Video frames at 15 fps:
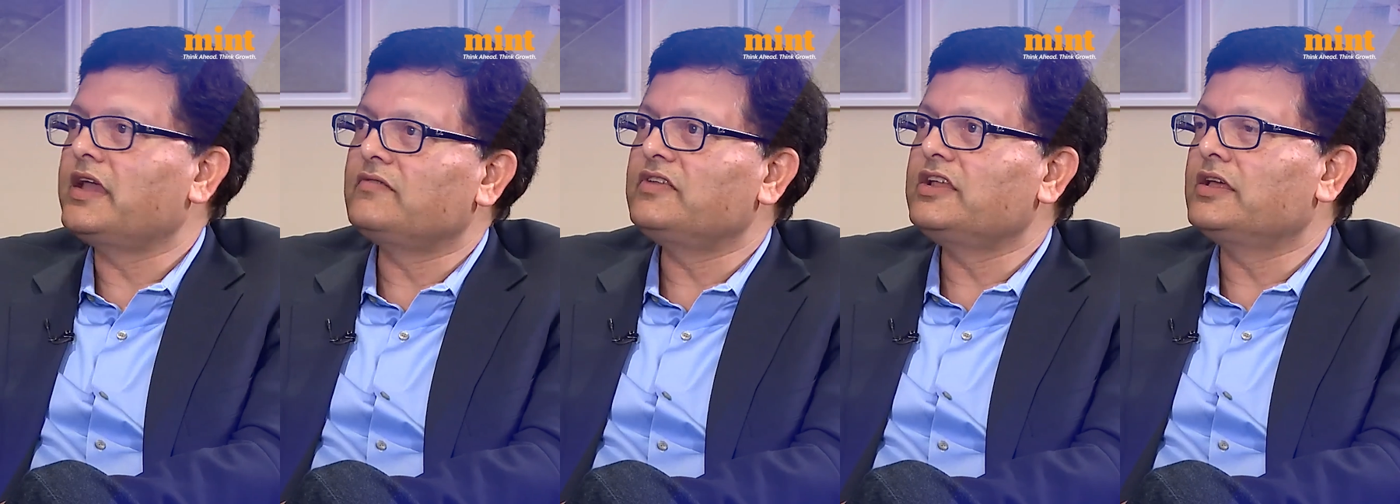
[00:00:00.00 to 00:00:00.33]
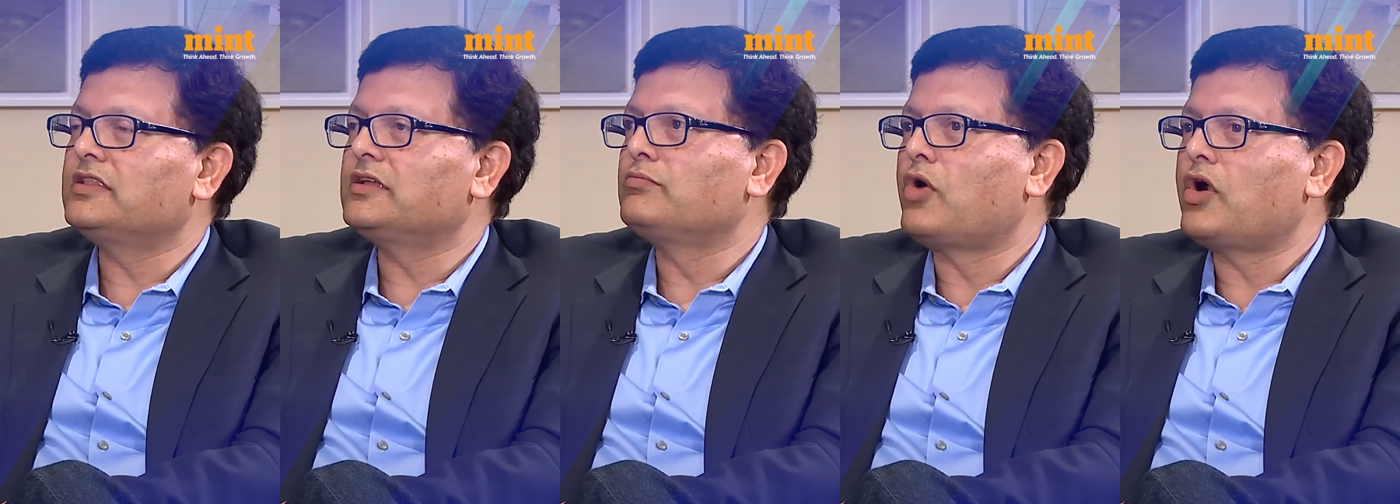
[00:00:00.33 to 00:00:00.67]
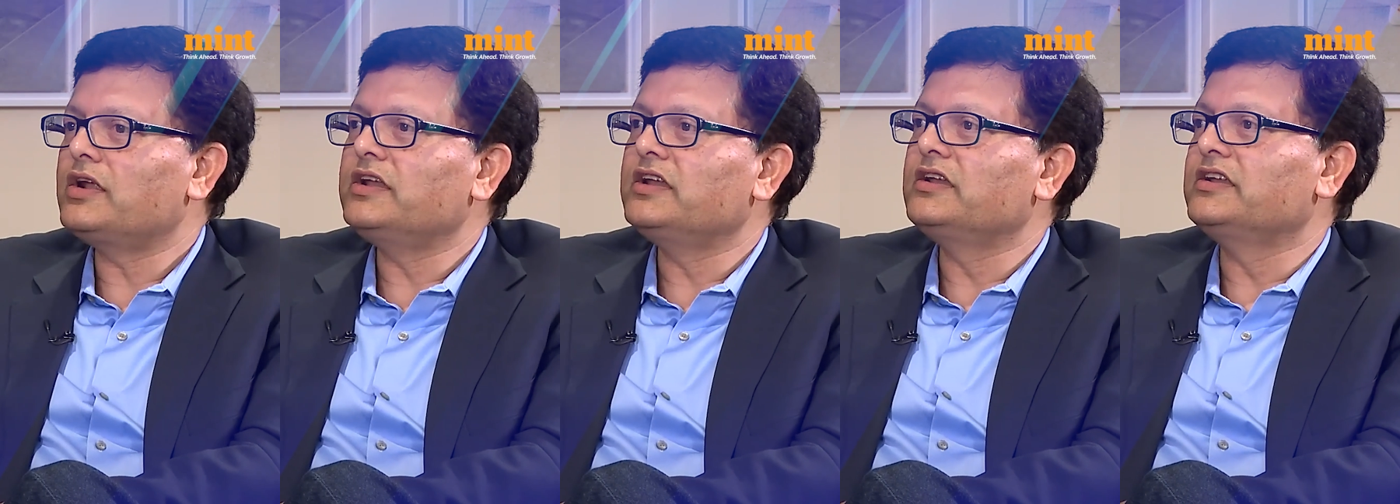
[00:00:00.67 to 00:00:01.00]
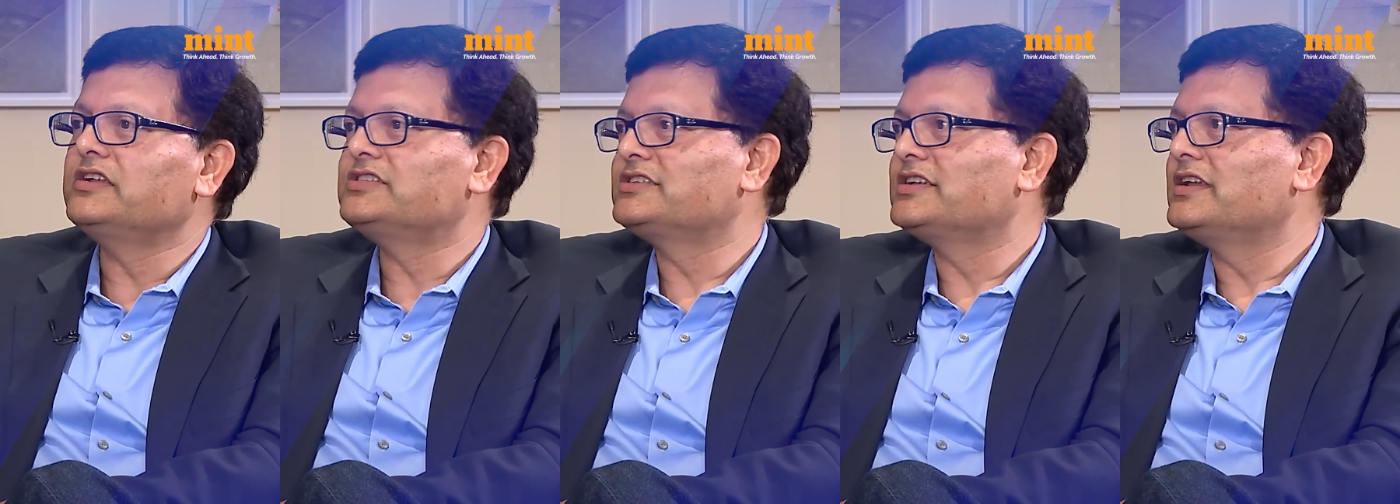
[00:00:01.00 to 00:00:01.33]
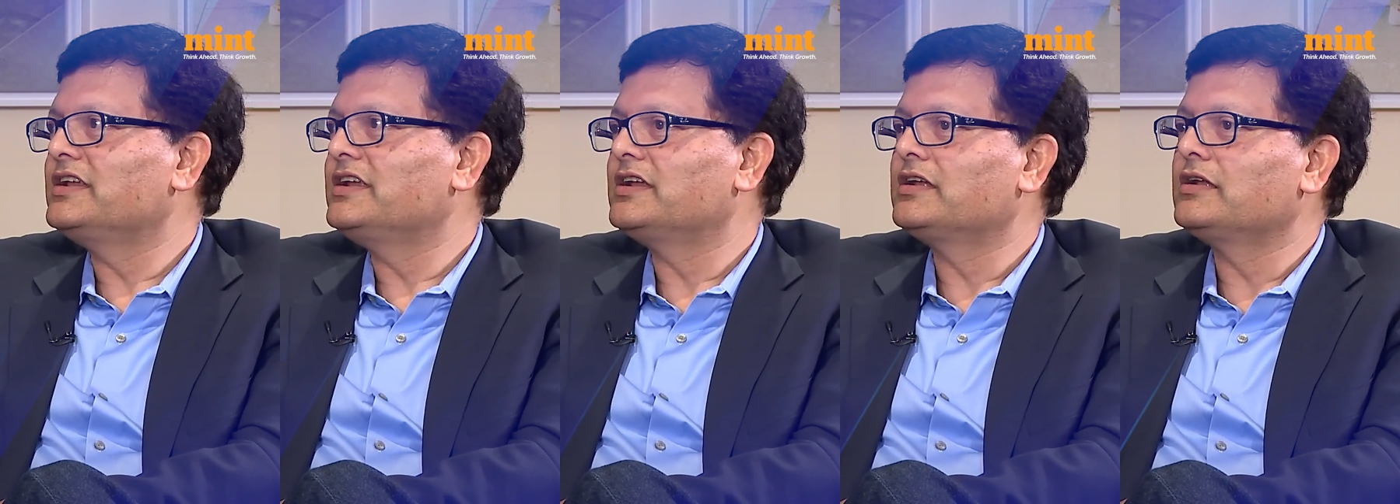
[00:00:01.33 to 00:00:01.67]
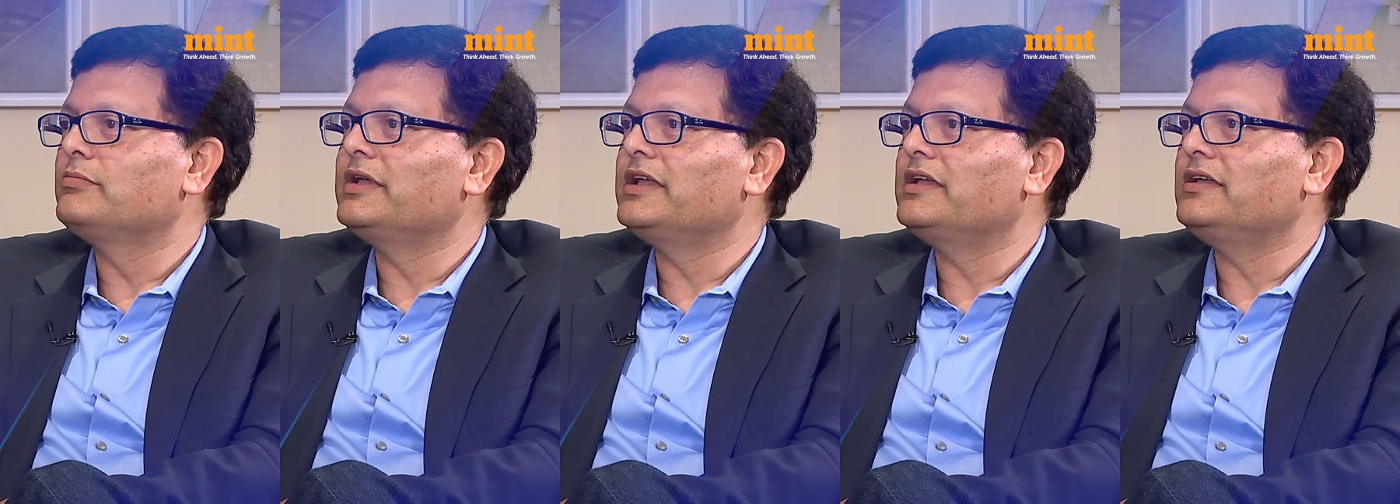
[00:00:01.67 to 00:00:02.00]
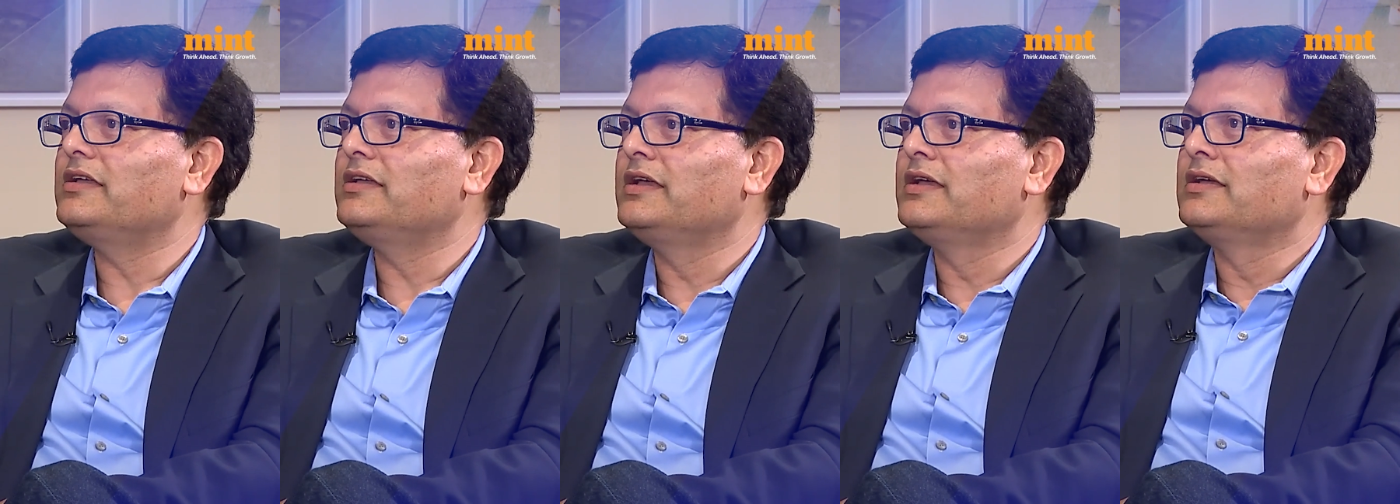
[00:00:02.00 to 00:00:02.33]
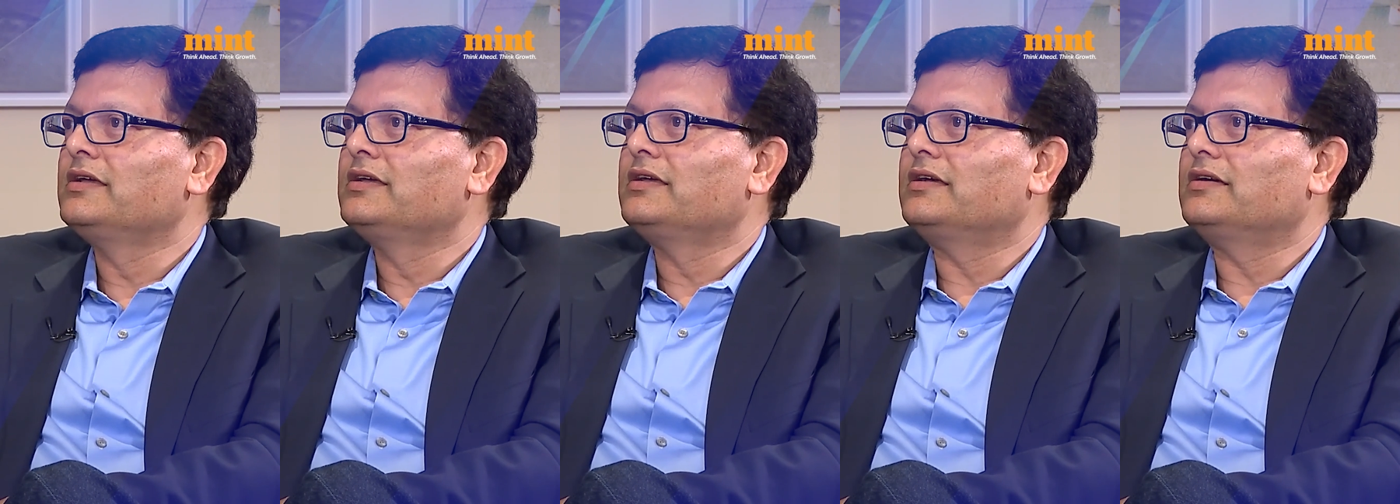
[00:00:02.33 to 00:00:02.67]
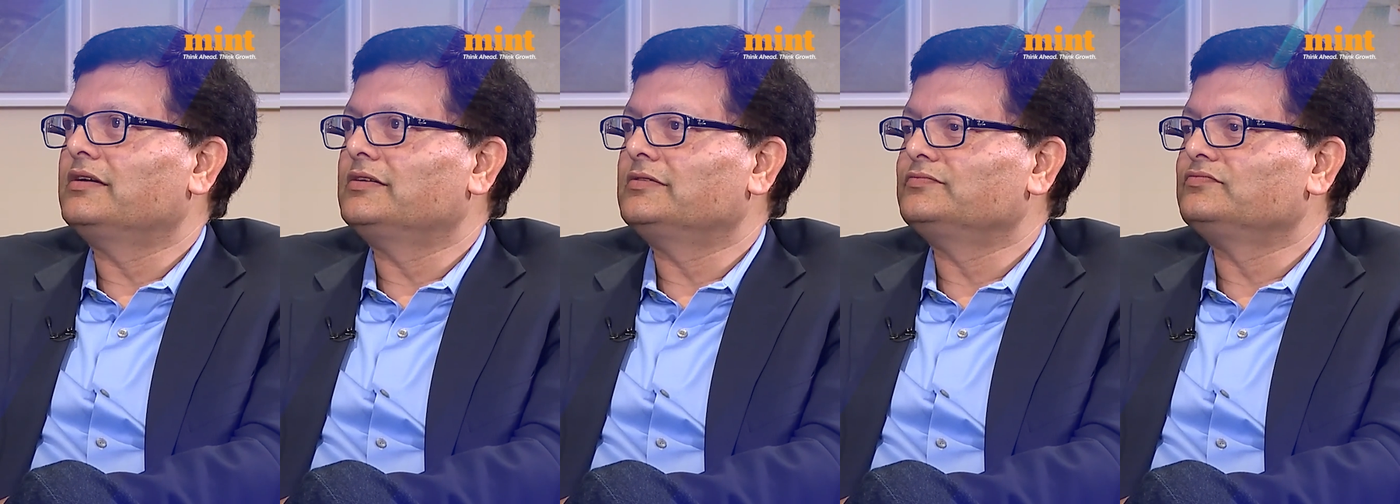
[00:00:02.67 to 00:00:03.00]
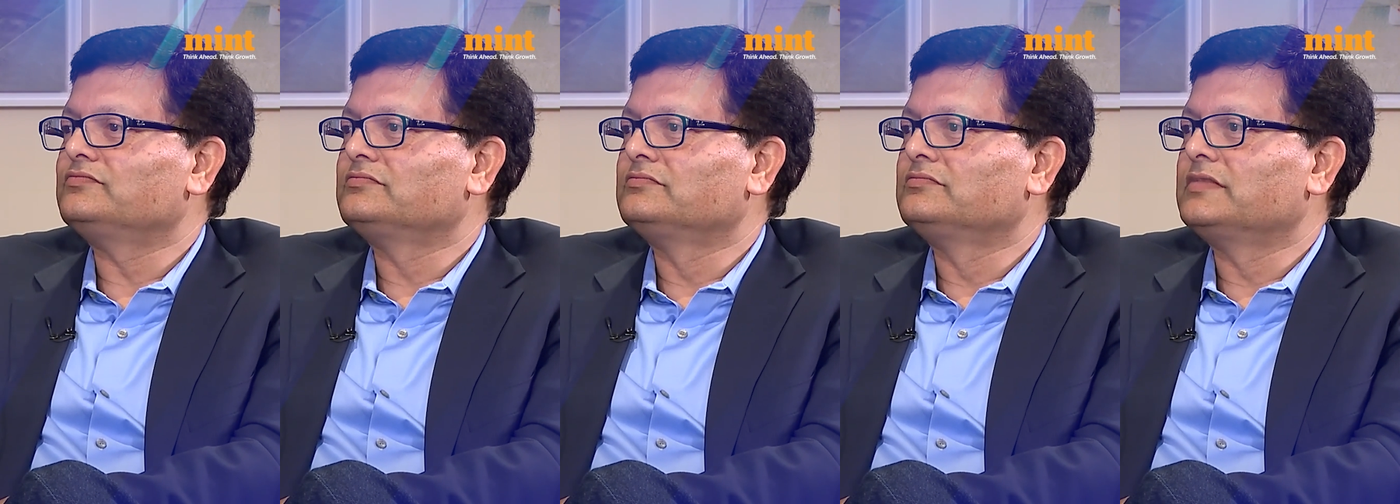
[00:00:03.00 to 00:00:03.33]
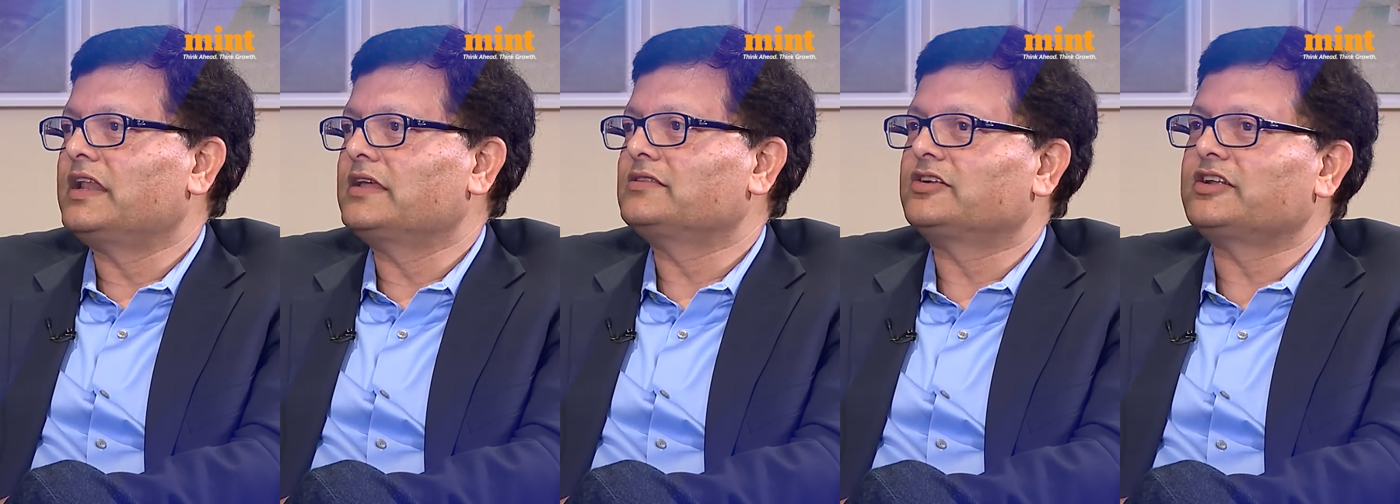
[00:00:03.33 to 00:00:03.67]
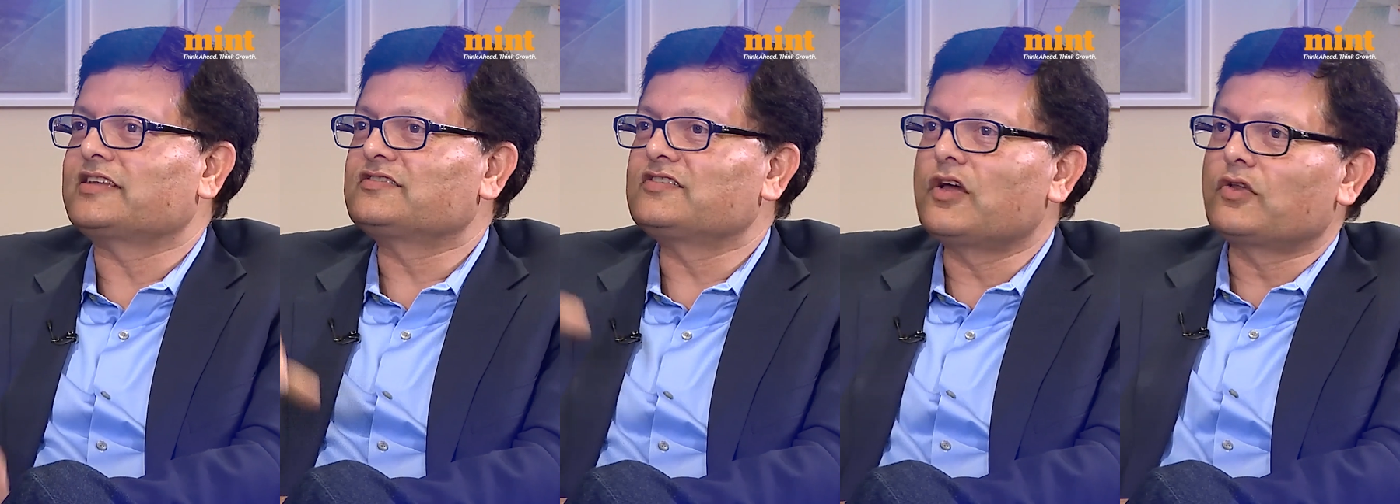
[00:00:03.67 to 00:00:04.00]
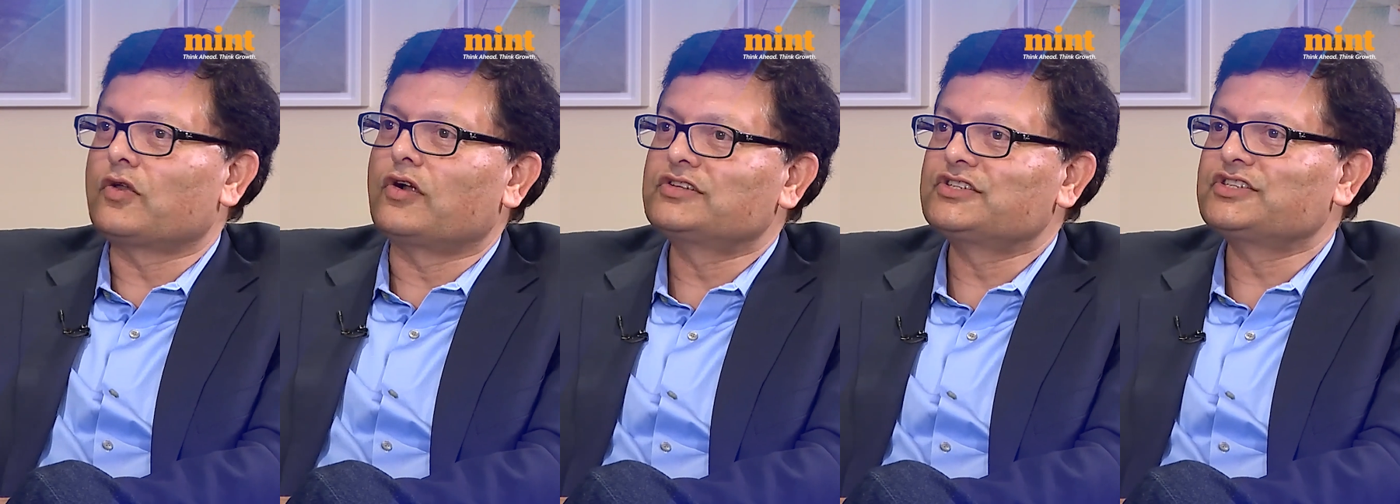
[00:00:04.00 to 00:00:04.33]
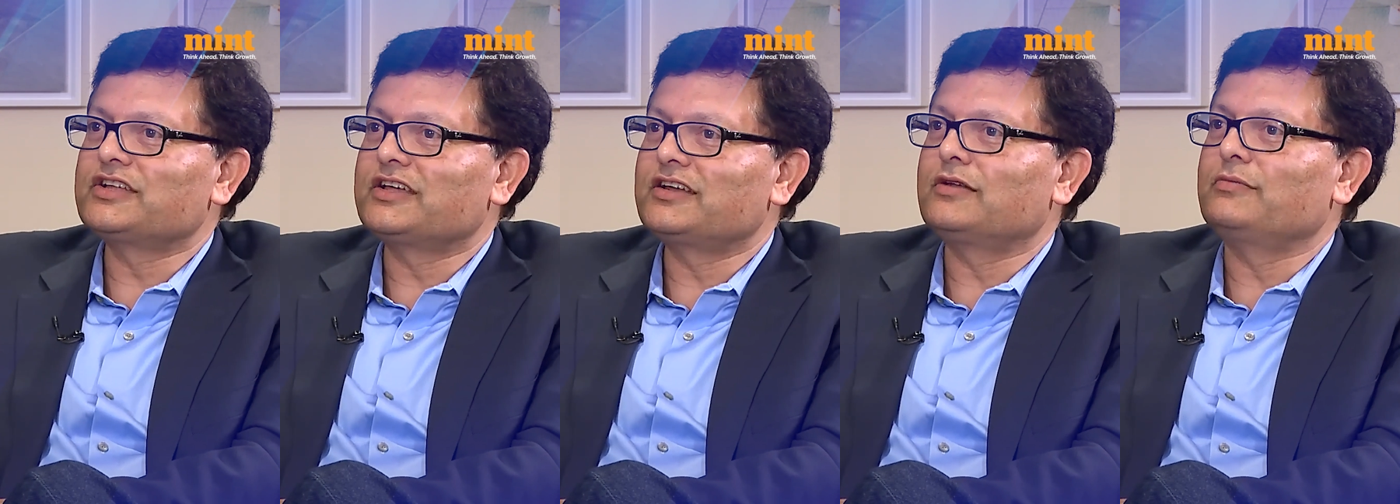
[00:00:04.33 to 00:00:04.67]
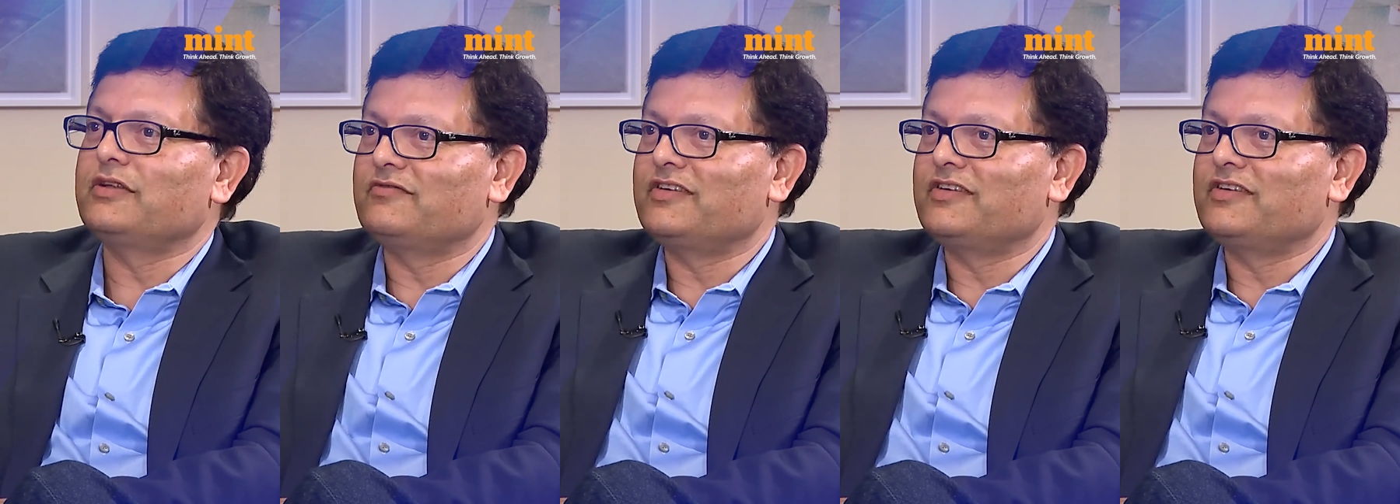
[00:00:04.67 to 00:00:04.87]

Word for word: every other model. Initially, it'll be um, like the Tesla Roadster. It'll be